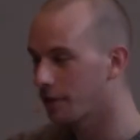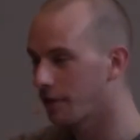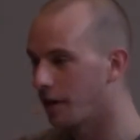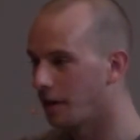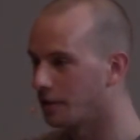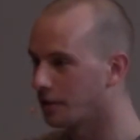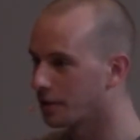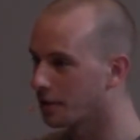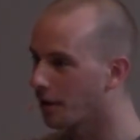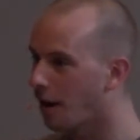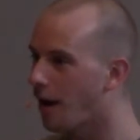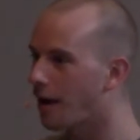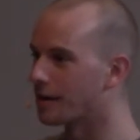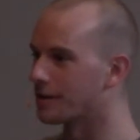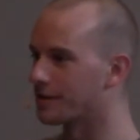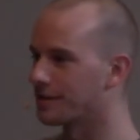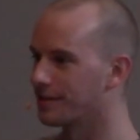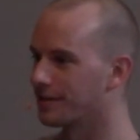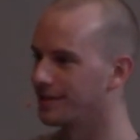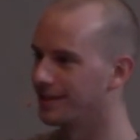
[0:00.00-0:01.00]
on the
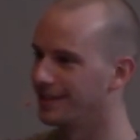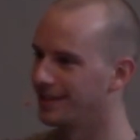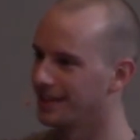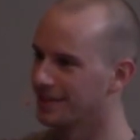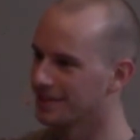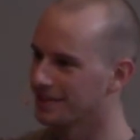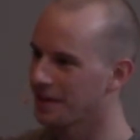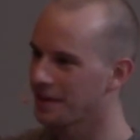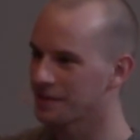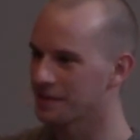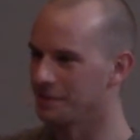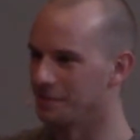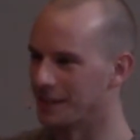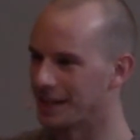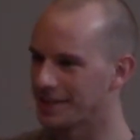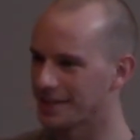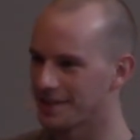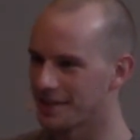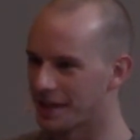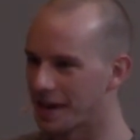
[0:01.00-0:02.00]
cross. That's awesome.
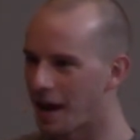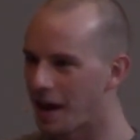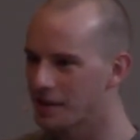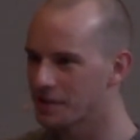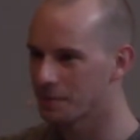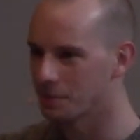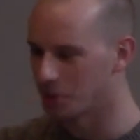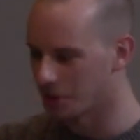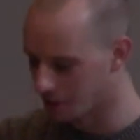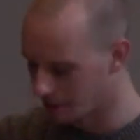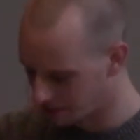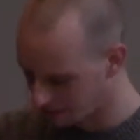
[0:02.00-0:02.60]
That's the gospel.